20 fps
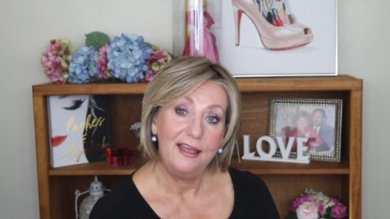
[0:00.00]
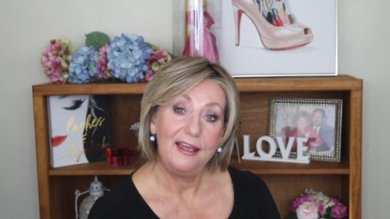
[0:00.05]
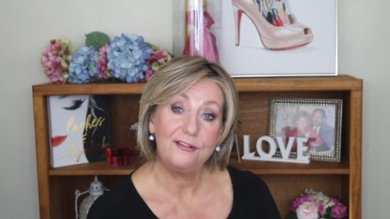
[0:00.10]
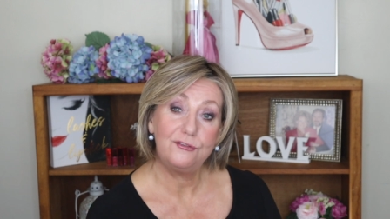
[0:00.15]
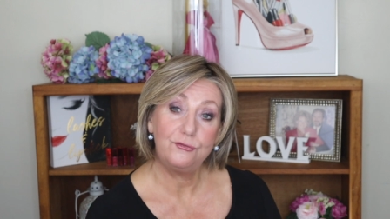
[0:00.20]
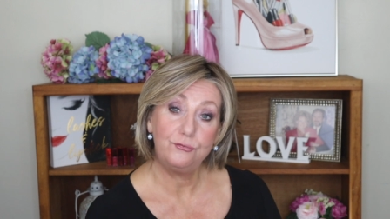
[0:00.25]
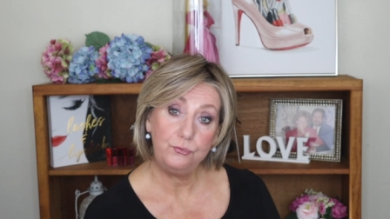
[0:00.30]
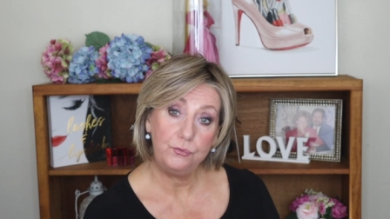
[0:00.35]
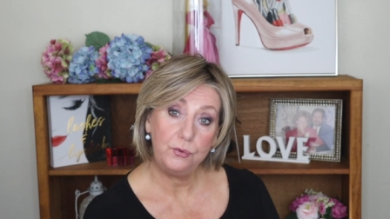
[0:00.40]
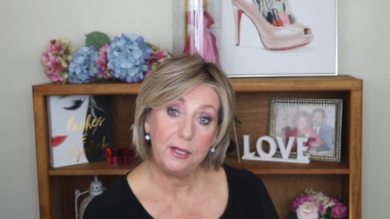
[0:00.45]

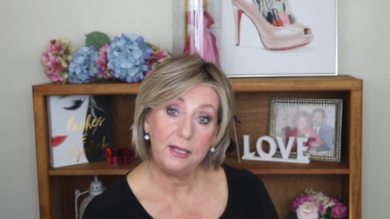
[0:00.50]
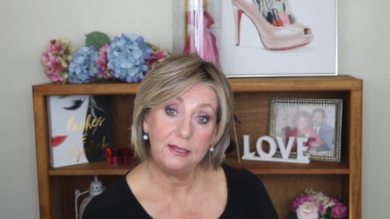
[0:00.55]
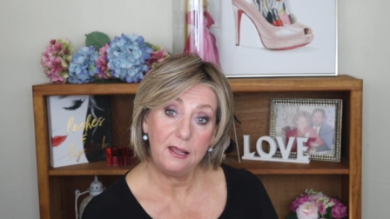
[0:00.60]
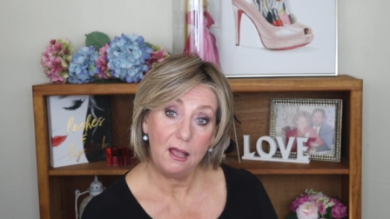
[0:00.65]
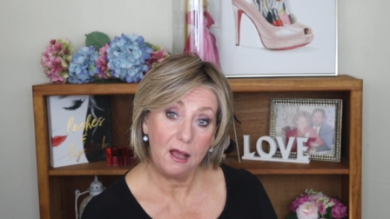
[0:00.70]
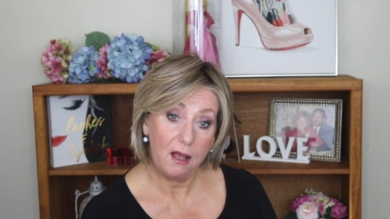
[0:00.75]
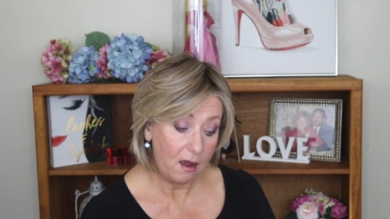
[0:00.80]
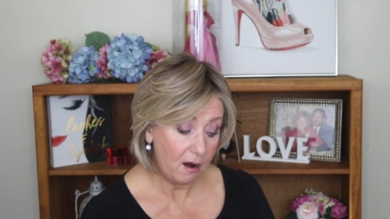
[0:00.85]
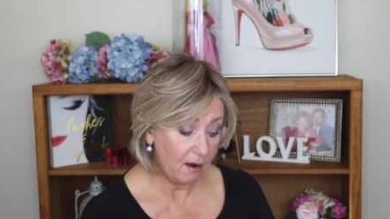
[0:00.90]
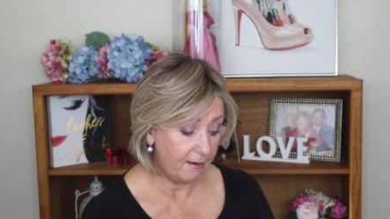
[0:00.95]
it's
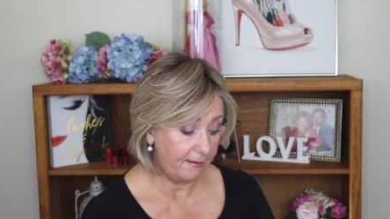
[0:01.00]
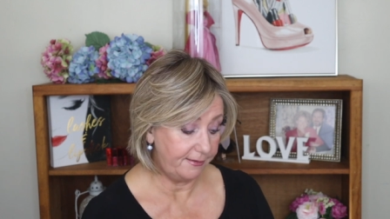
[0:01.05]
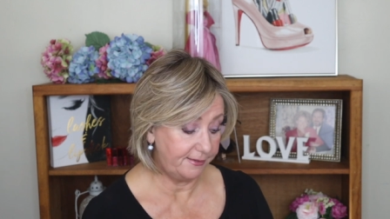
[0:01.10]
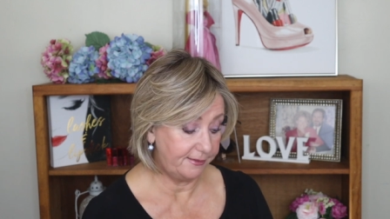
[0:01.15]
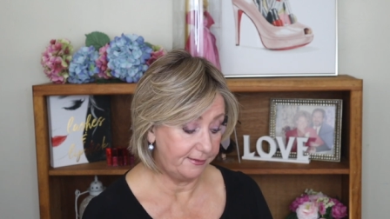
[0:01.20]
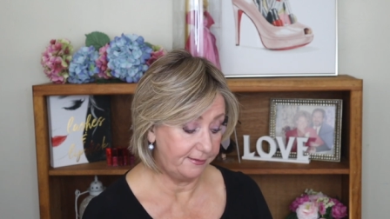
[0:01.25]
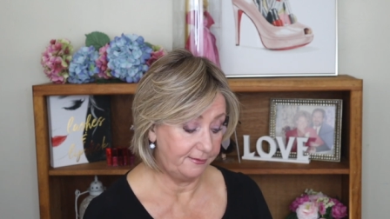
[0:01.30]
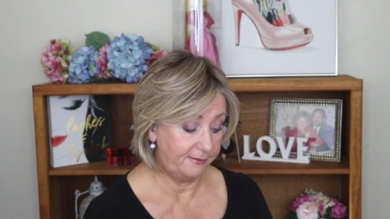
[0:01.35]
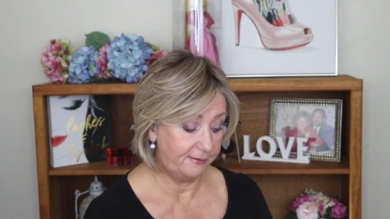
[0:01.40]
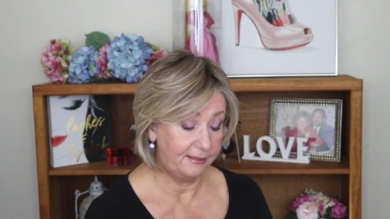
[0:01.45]
really hard
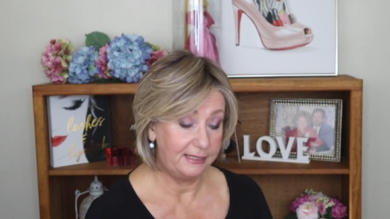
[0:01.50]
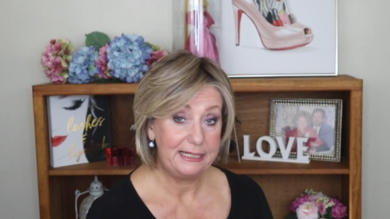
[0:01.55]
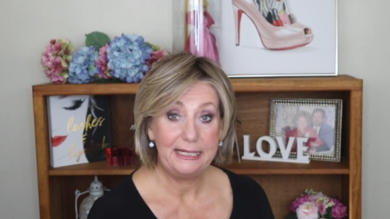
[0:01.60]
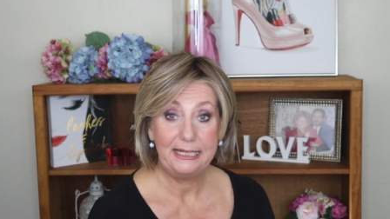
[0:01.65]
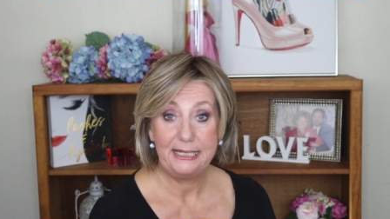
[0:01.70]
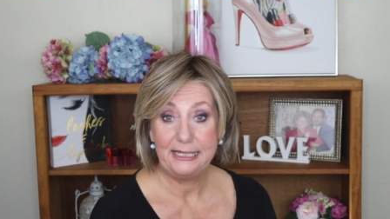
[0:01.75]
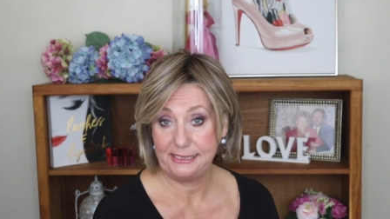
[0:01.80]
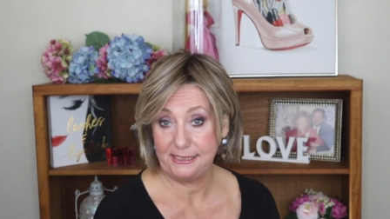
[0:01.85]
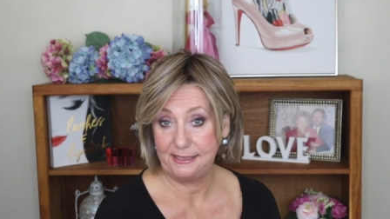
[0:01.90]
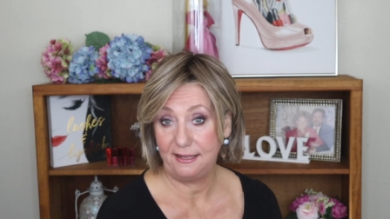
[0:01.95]

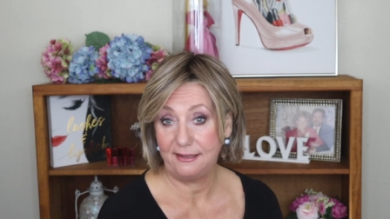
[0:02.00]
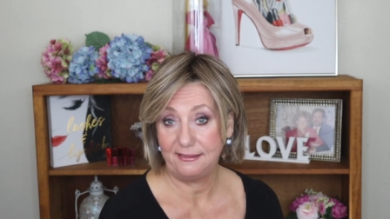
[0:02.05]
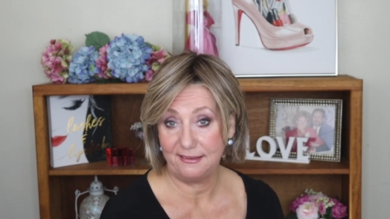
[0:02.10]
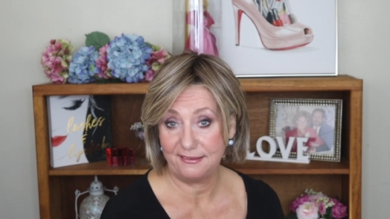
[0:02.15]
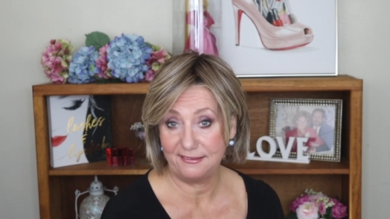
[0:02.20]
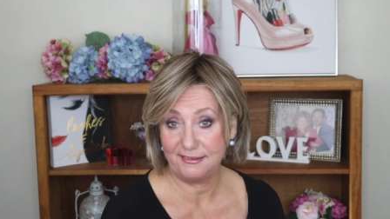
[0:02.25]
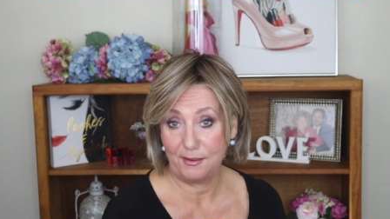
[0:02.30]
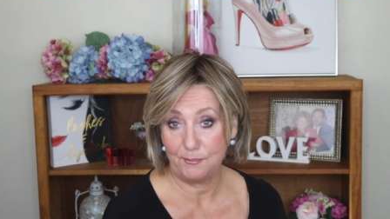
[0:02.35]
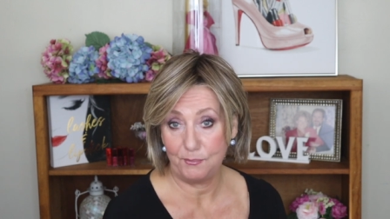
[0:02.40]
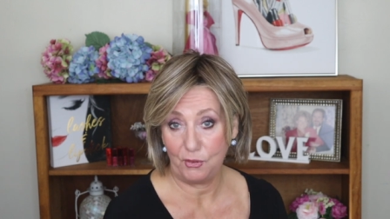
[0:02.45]
to get
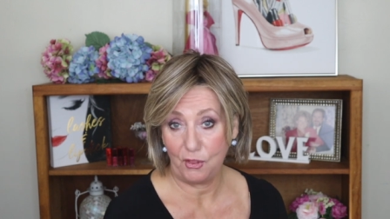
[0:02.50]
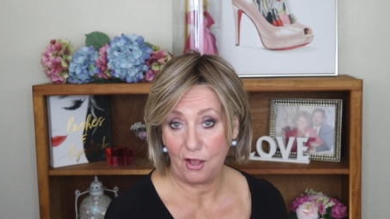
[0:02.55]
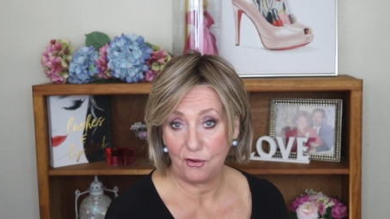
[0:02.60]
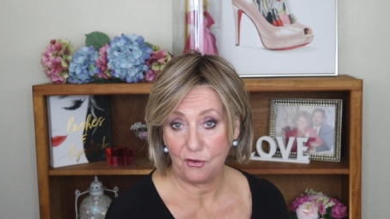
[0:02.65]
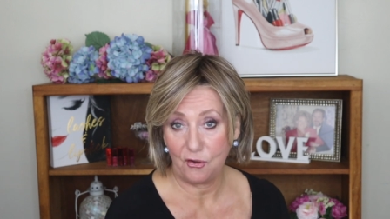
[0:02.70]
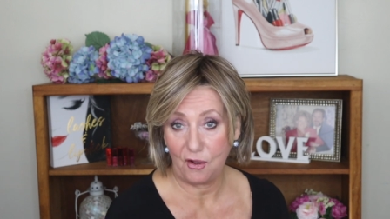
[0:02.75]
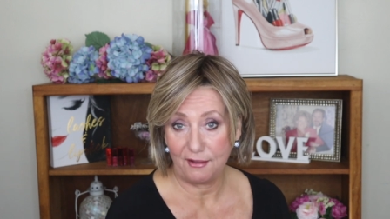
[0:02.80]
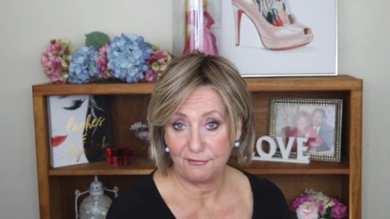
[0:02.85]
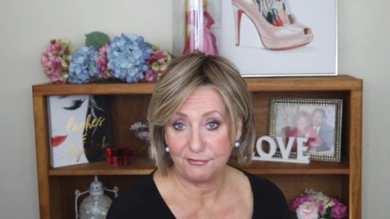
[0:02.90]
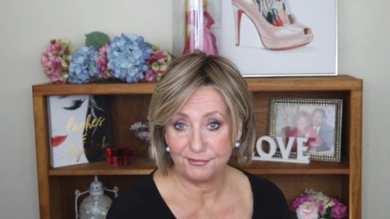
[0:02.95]
the
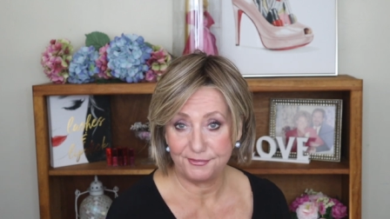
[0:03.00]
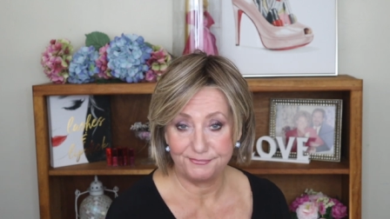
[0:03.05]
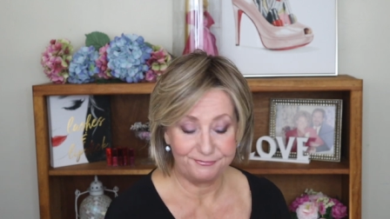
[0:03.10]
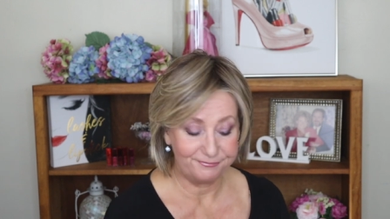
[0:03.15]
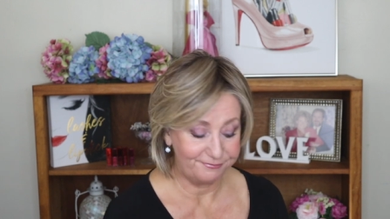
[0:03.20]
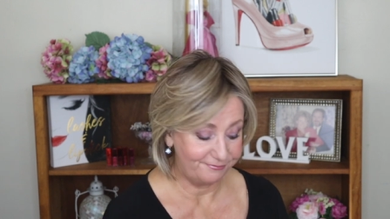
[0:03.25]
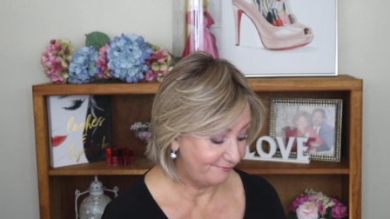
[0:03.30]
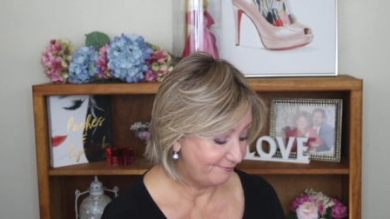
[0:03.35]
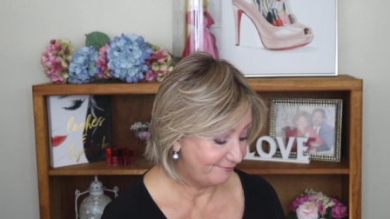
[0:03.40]
sunblock off.